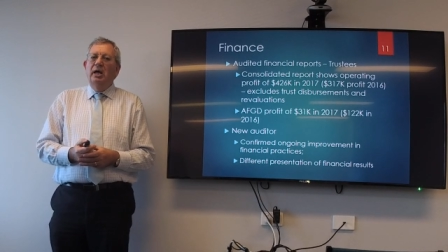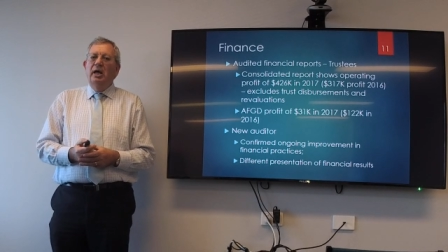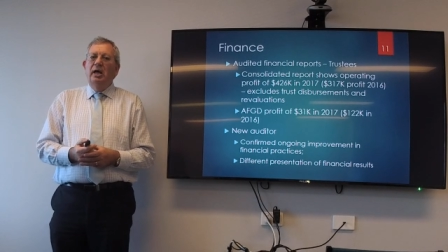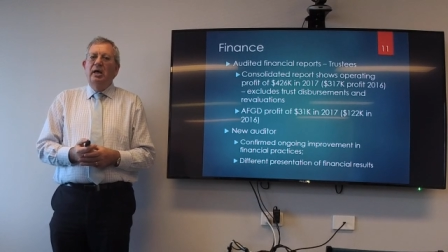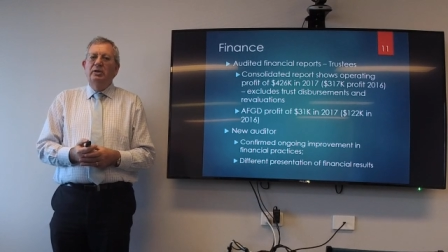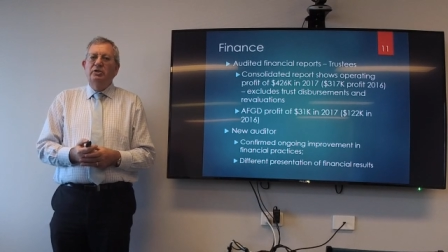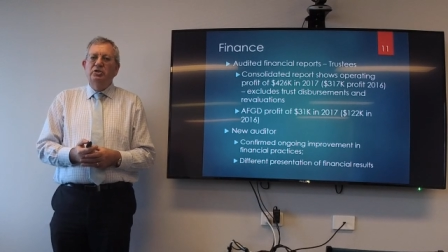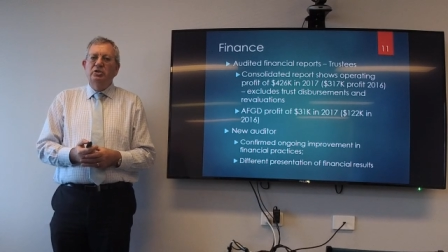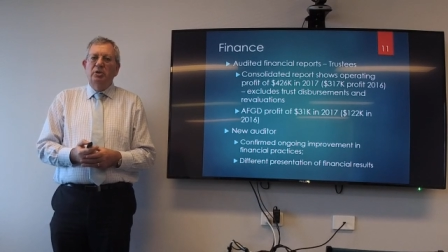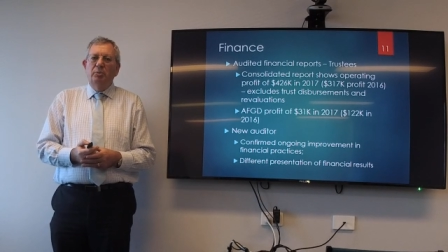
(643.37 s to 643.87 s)

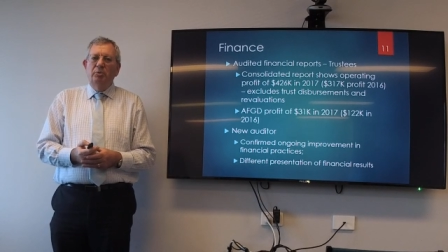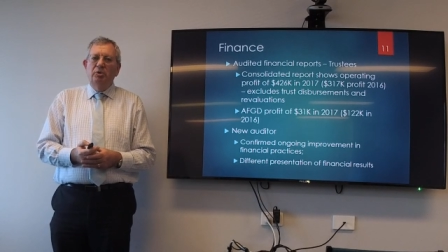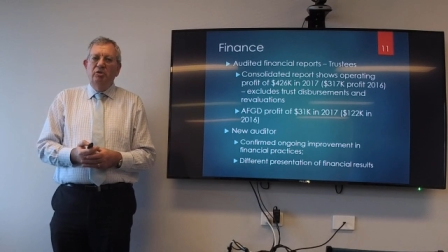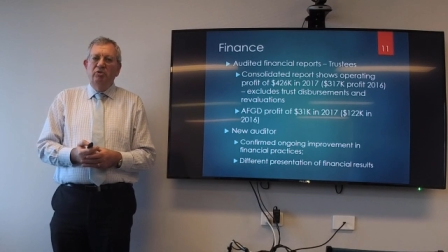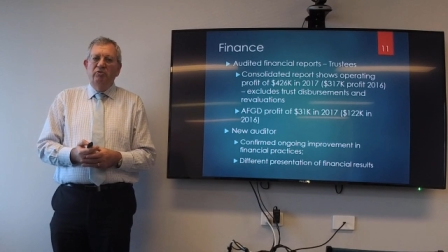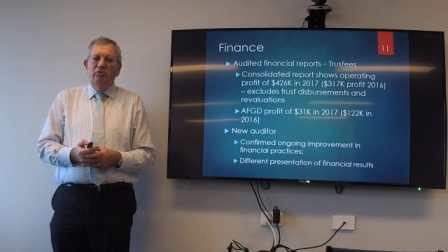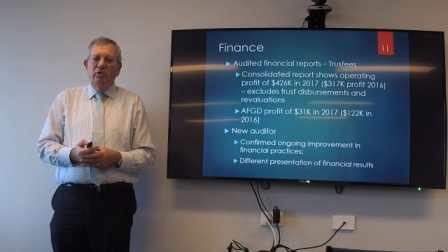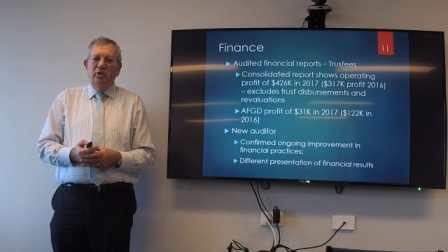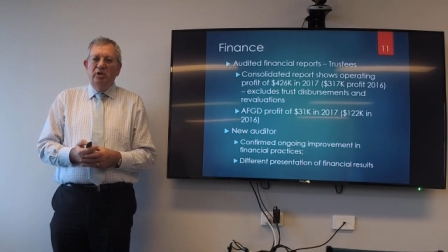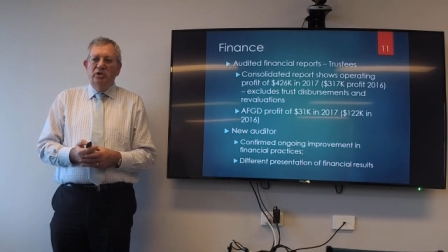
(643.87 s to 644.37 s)
and some of the
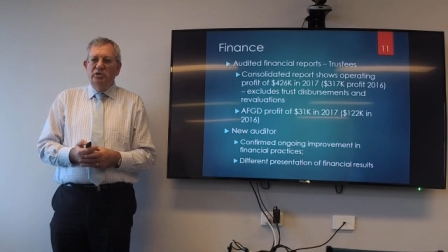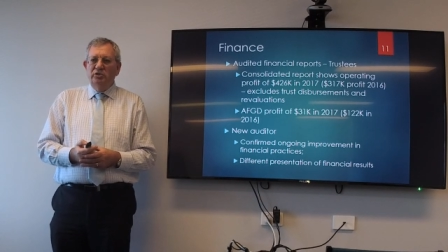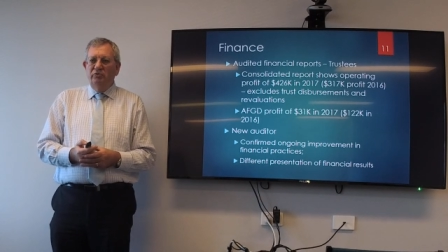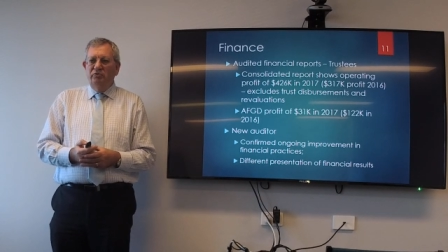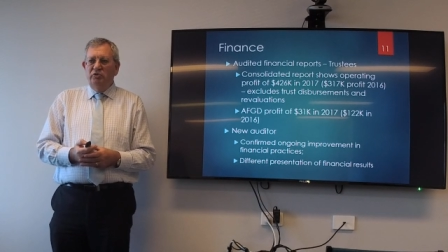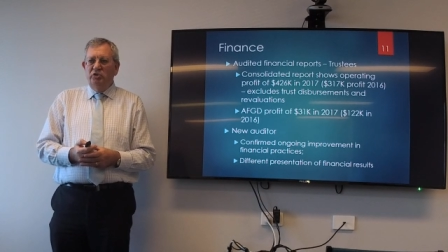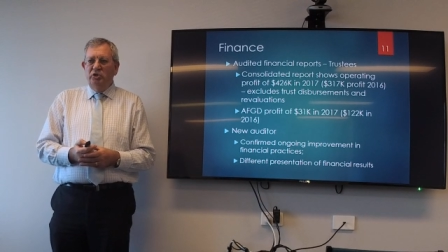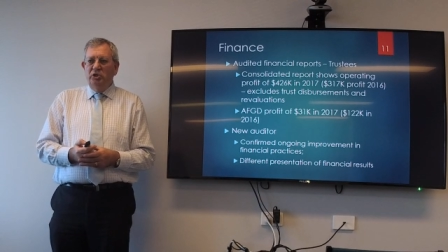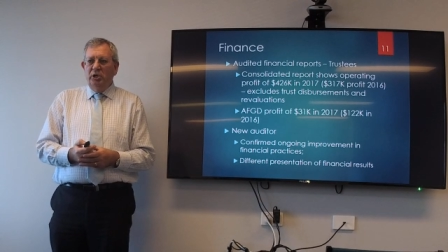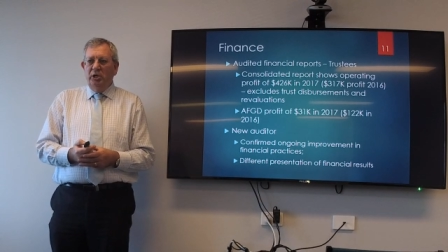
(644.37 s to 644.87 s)
figures
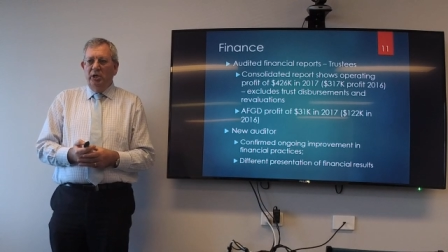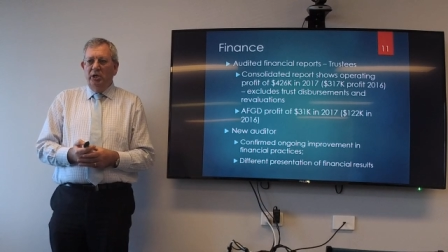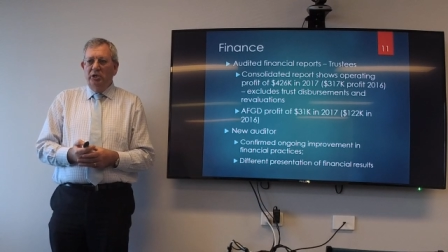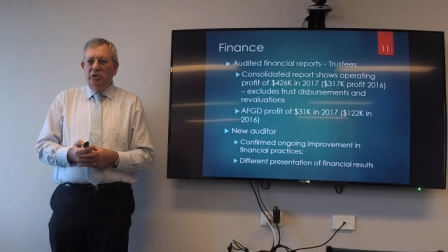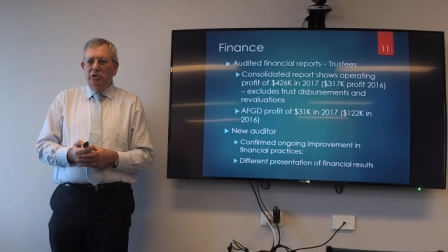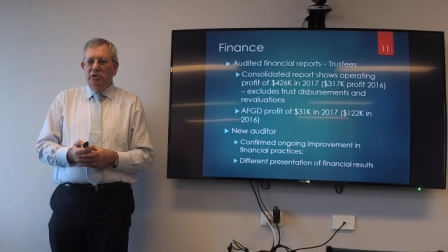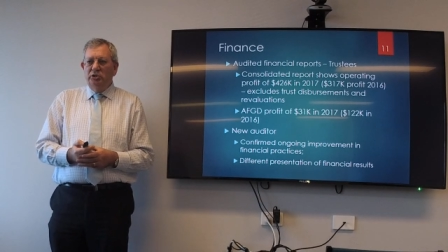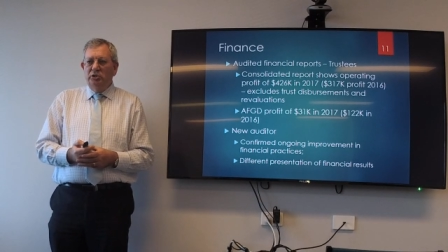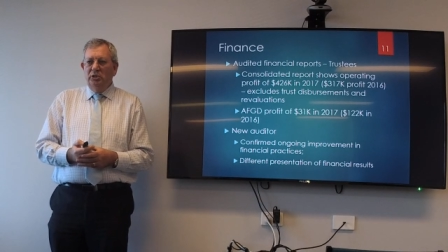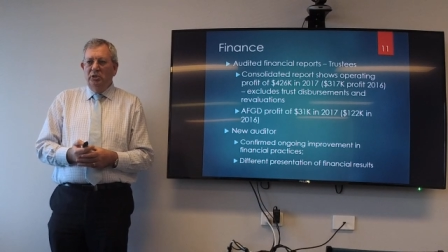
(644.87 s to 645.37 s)
have
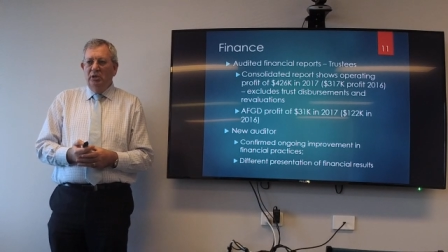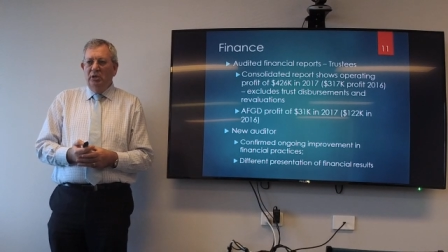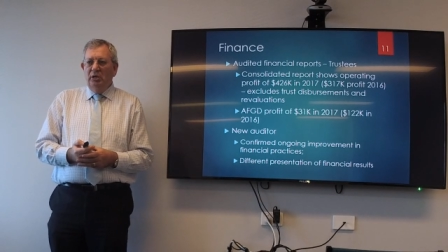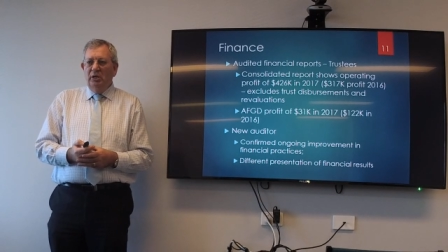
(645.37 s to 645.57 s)
changed.